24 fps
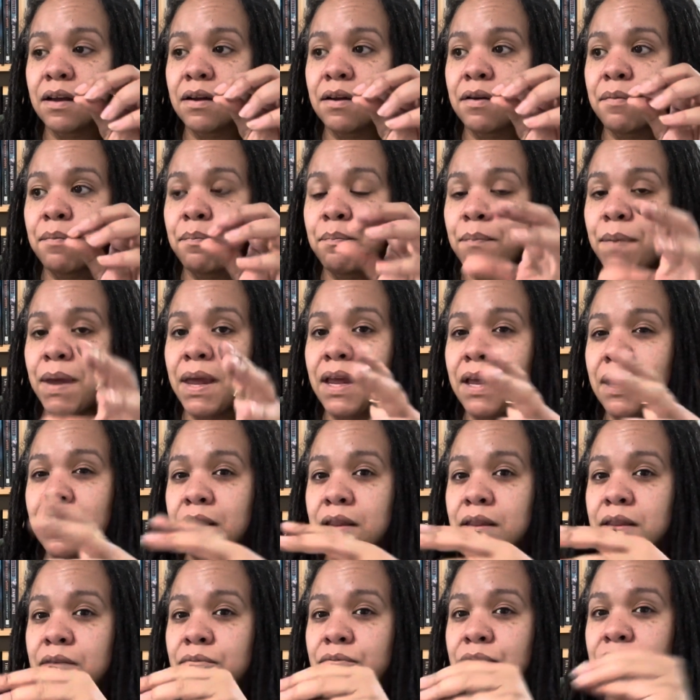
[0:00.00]

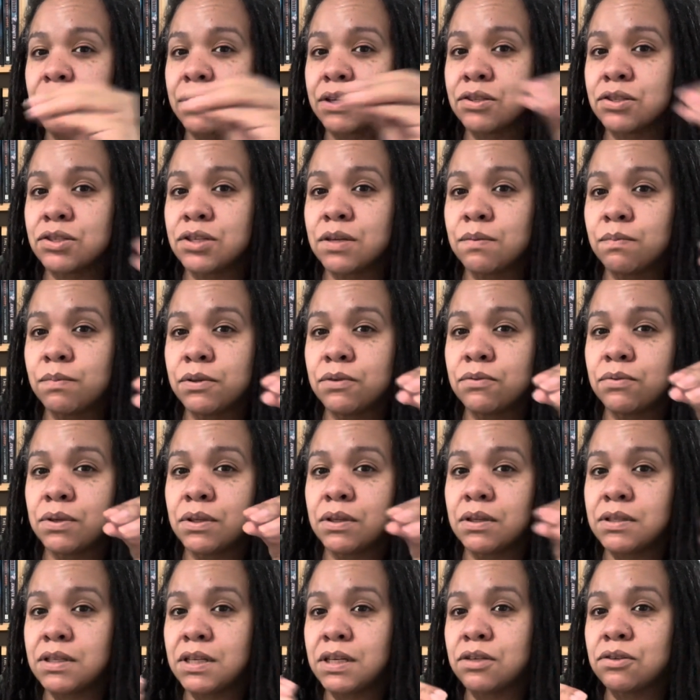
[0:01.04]
make the relationship between
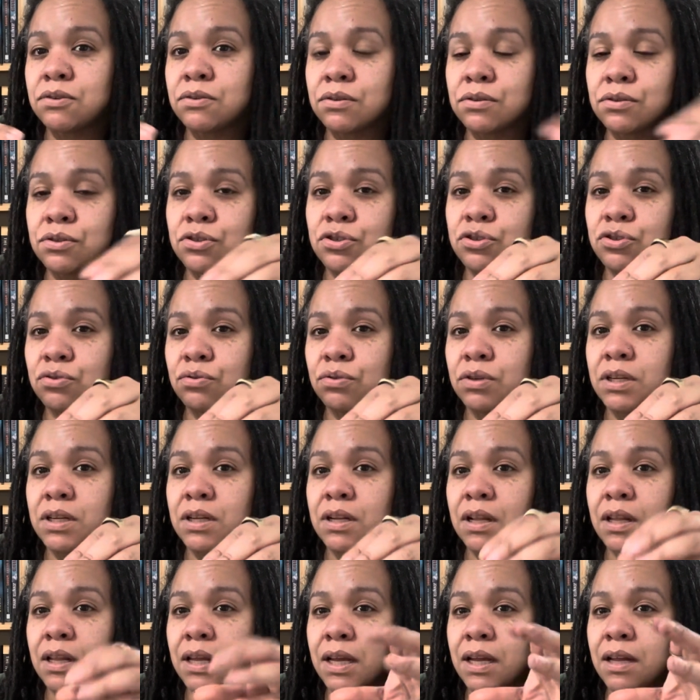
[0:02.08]
the teacher and the
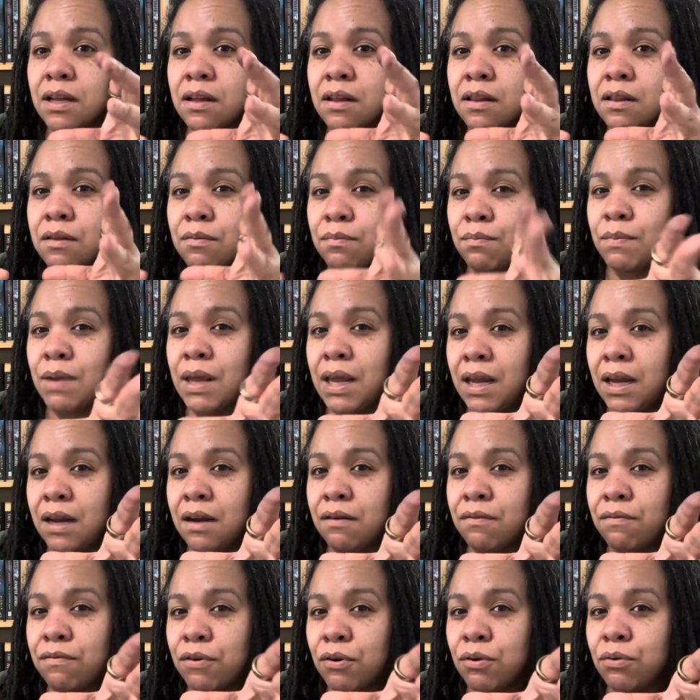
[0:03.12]
student, like, the
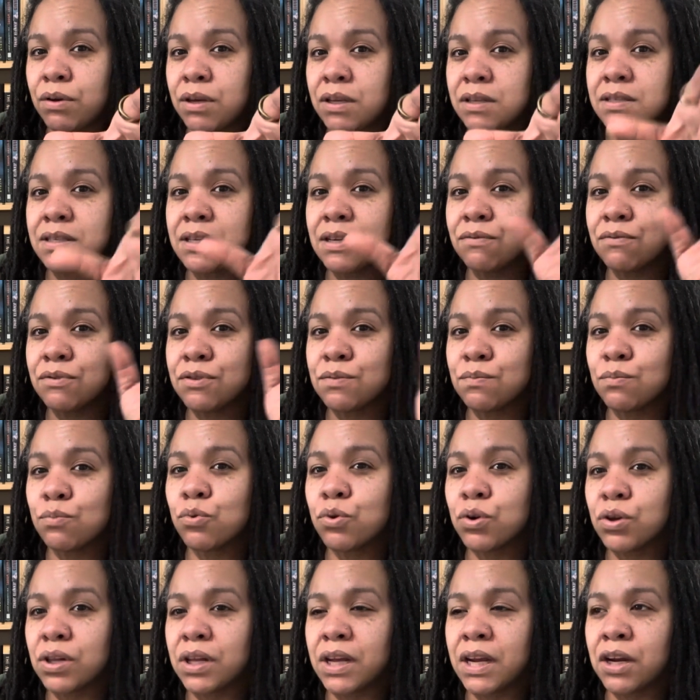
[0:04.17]
main focus. It was
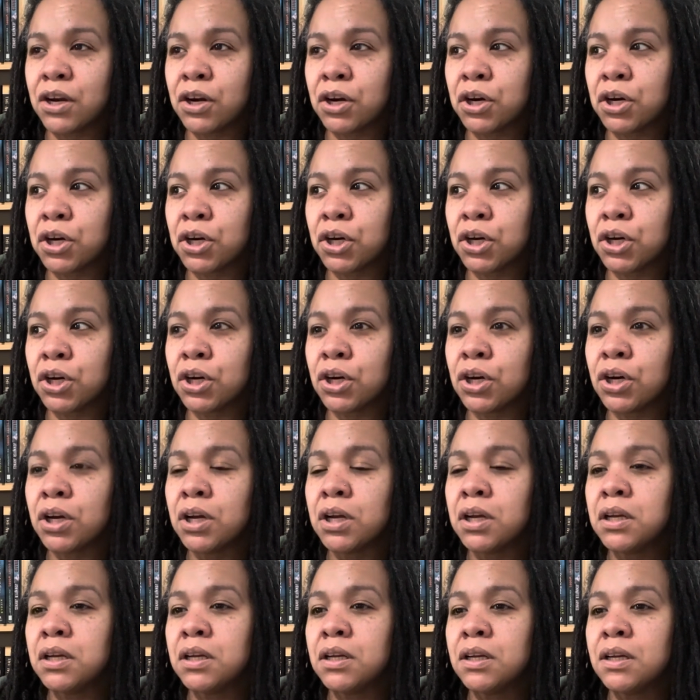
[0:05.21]
more like her
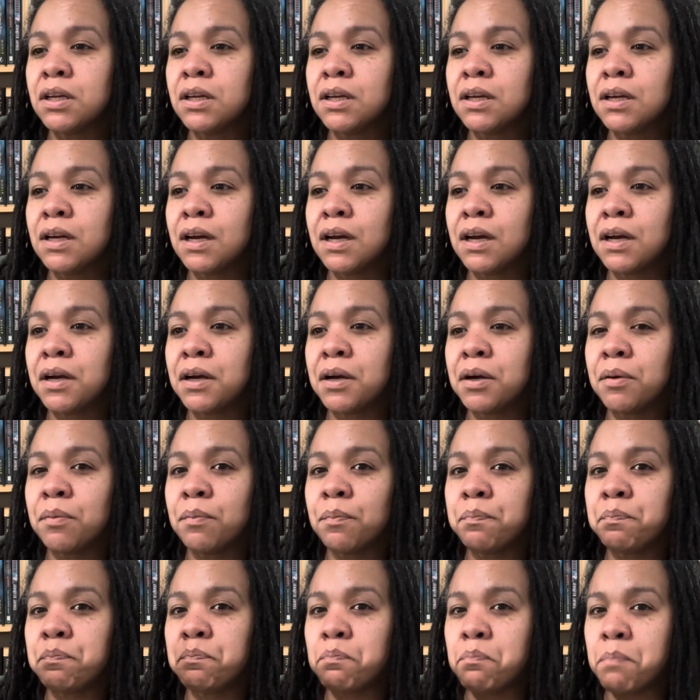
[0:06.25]

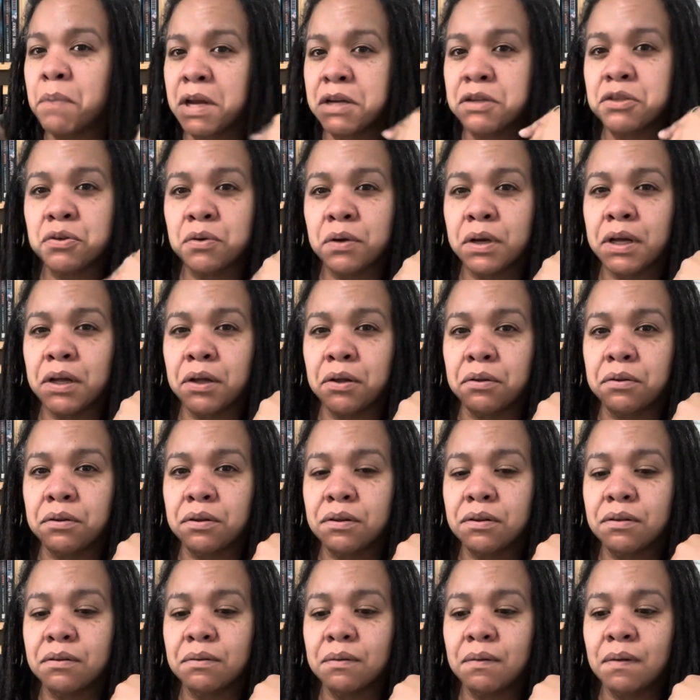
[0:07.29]
mental health.
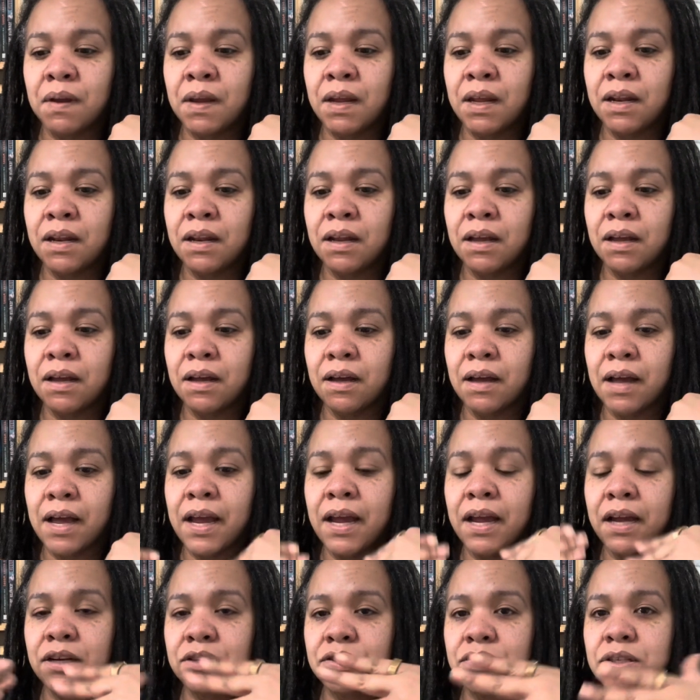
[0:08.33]
And I
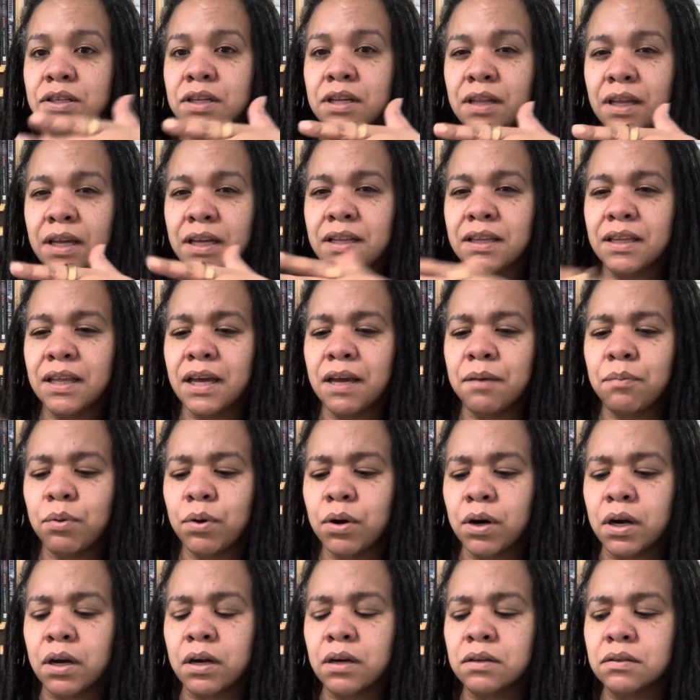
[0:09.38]
actually liked that
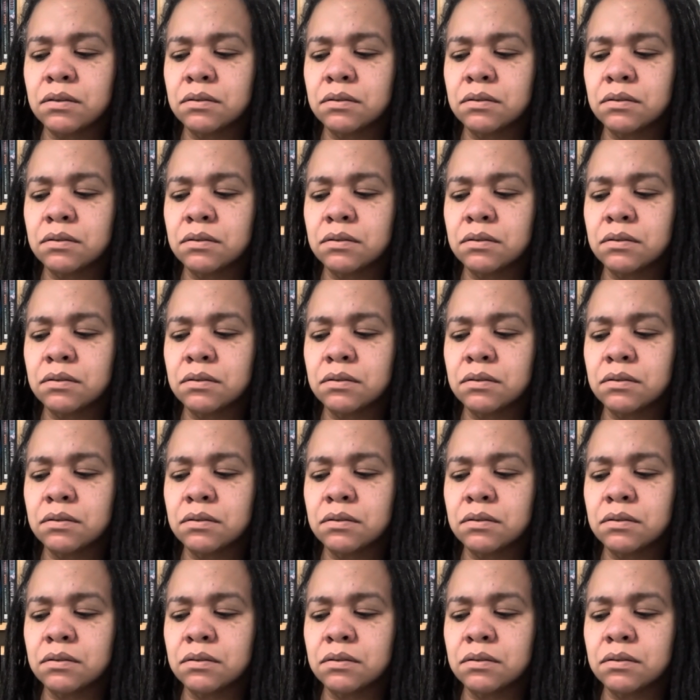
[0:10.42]
part.